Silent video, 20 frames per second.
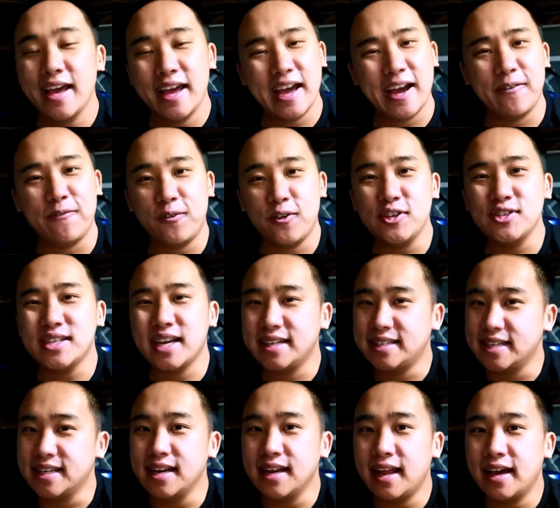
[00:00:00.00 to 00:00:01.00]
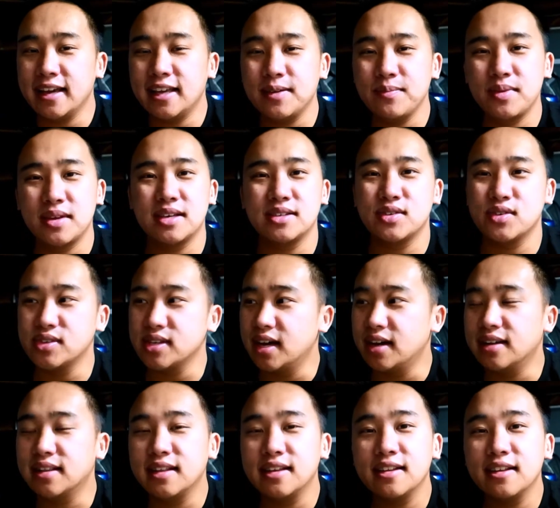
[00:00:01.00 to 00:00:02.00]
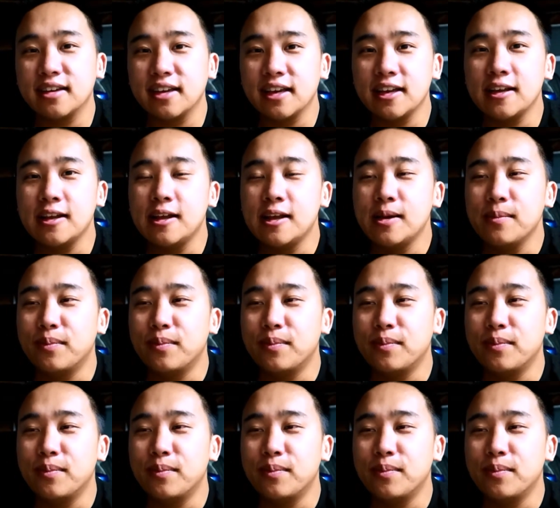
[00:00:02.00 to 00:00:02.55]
At first I didn't like it because it was ugly looking,